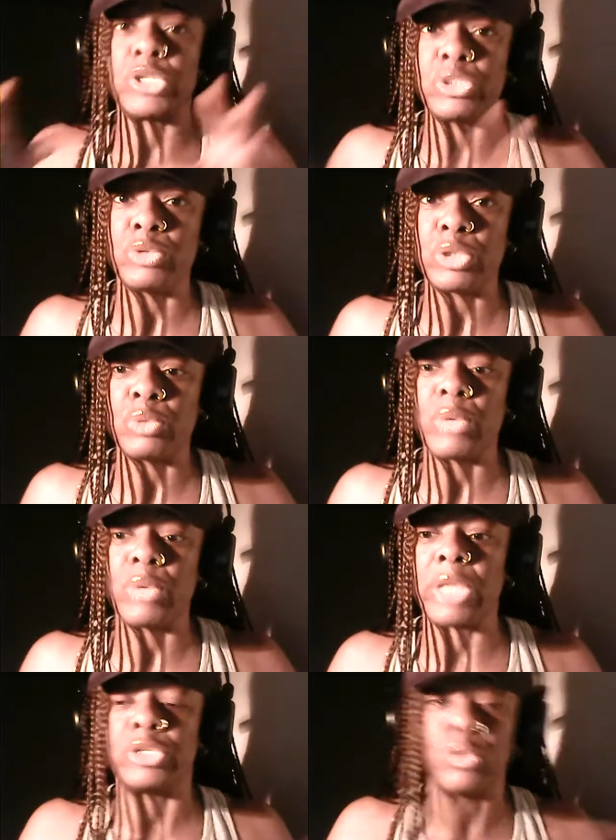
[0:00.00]
you do
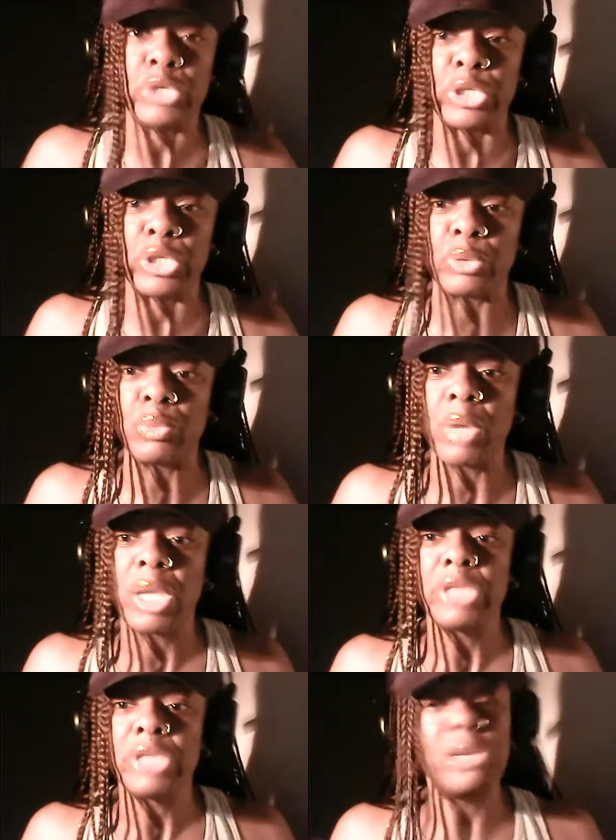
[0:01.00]
and do you,
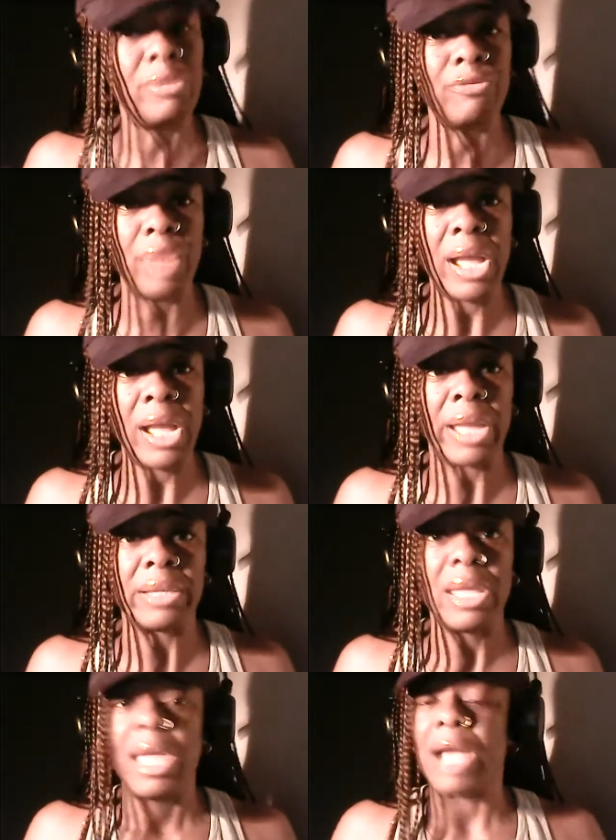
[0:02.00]
you'll be
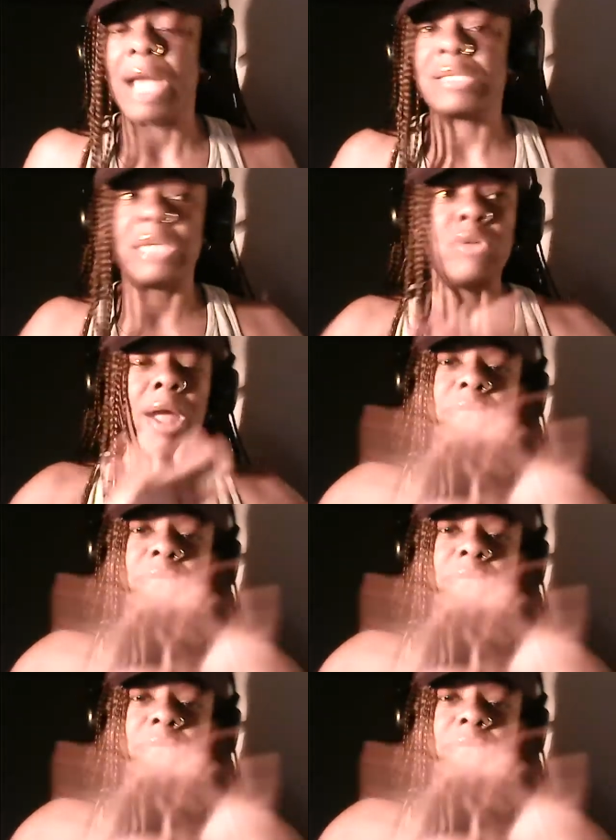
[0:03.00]
fine. I said, you have